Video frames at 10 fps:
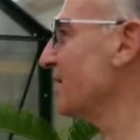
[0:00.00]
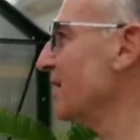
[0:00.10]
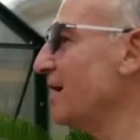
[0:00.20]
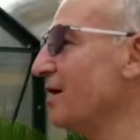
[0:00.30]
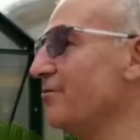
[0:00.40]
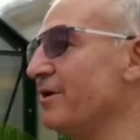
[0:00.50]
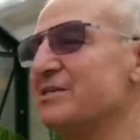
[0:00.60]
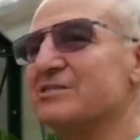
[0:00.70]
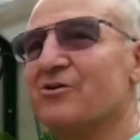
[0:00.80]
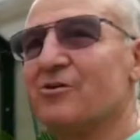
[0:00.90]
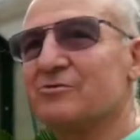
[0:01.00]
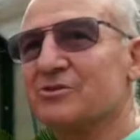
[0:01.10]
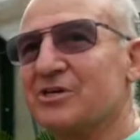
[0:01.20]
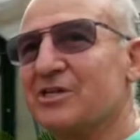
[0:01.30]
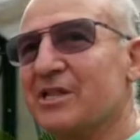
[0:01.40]
try raise their
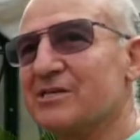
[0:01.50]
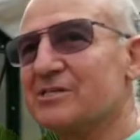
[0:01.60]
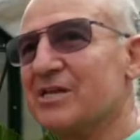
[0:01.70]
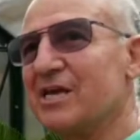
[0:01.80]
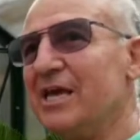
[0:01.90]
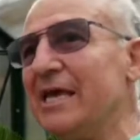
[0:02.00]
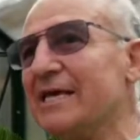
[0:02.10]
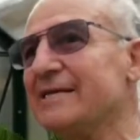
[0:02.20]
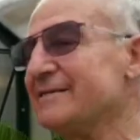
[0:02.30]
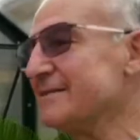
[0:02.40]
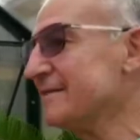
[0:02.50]
own seedlings in here.